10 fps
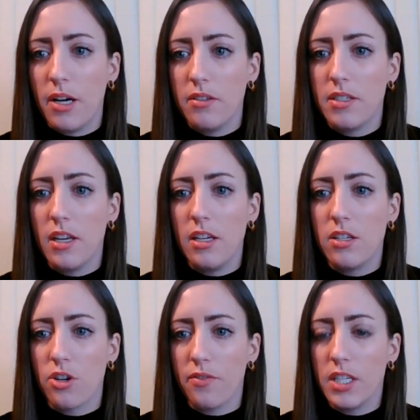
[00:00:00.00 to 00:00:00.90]
about city
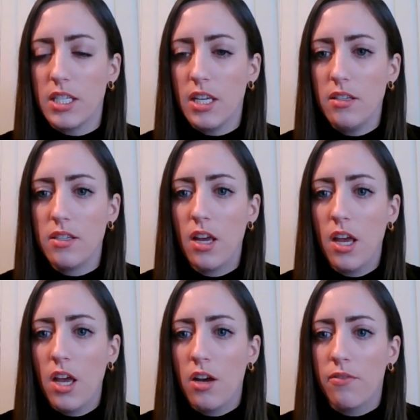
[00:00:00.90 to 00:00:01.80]
services.
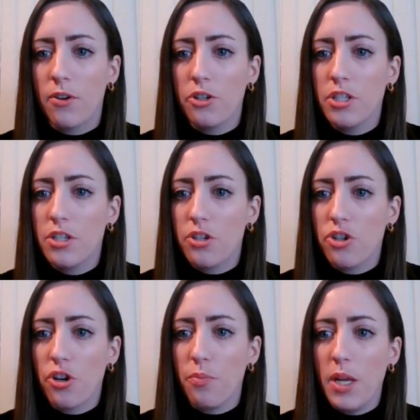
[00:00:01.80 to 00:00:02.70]
First,
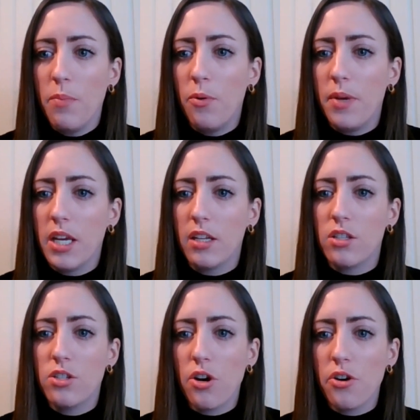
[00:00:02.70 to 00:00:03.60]
should people be
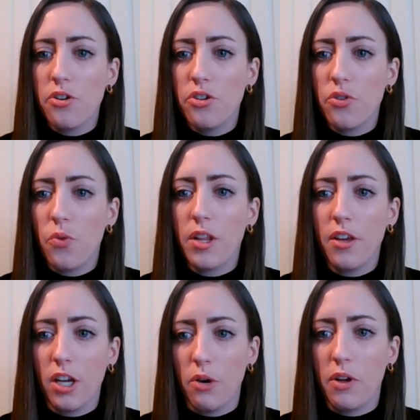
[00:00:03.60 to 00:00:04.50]
concerned with
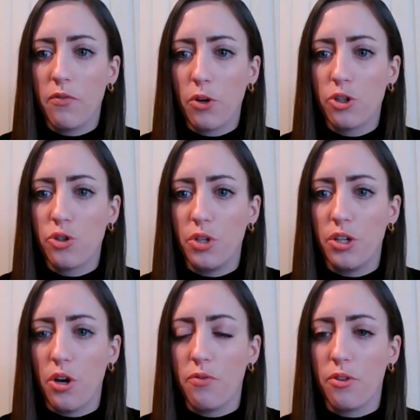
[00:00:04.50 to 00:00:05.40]
it going virtual
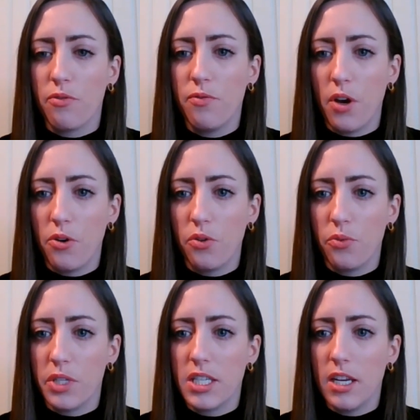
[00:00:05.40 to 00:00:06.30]
and over the phone
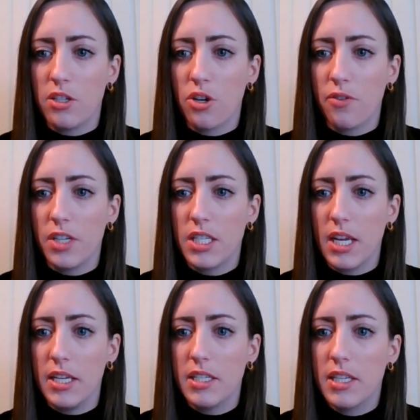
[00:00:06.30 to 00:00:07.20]
with city
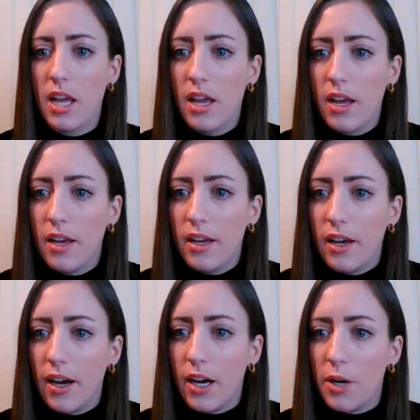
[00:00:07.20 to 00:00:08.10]
services?
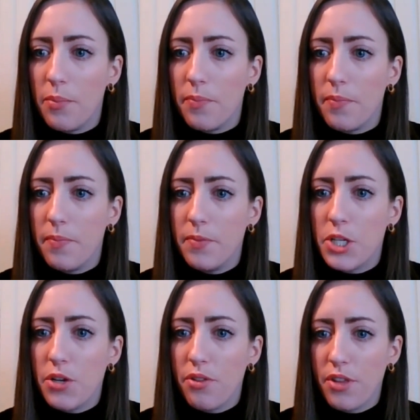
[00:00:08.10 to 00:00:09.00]
Do
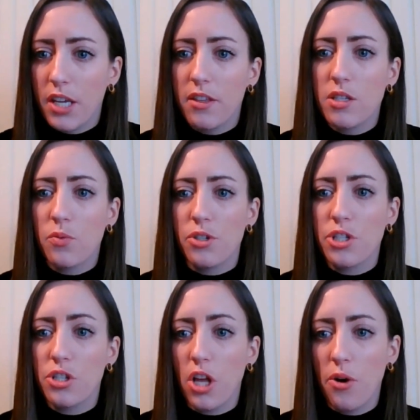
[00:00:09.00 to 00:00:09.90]
you think this will
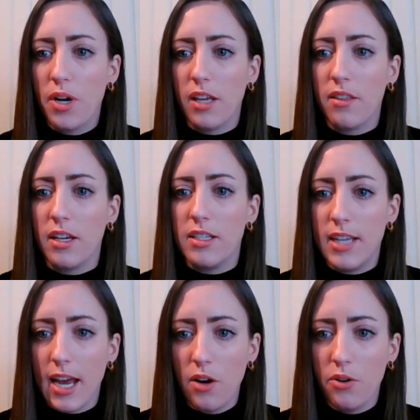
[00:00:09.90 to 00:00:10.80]
slow anything
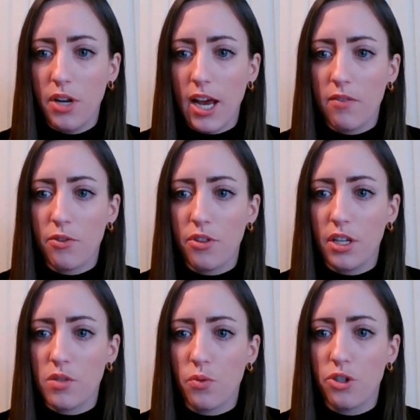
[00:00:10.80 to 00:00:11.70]
down after
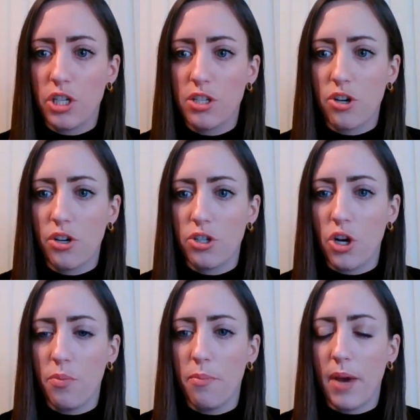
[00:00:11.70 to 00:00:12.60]
things were just starting to
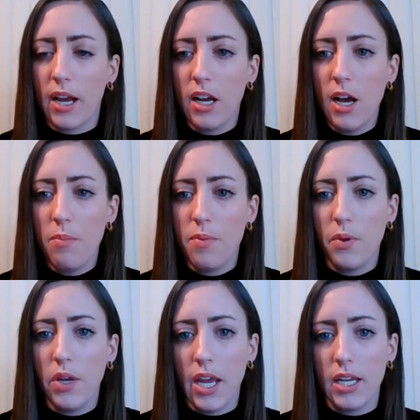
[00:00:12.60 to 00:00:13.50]
open back up?
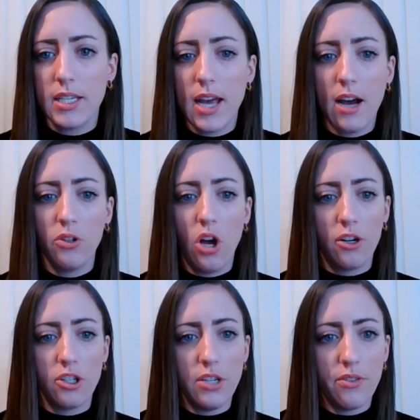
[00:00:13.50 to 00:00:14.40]
And how
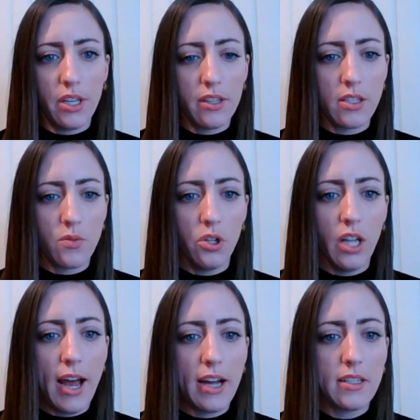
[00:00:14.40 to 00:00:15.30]
long do you think this will
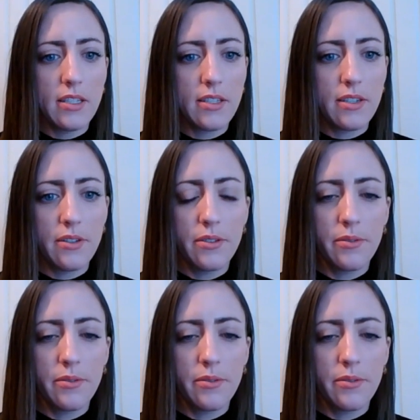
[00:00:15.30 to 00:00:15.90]
last?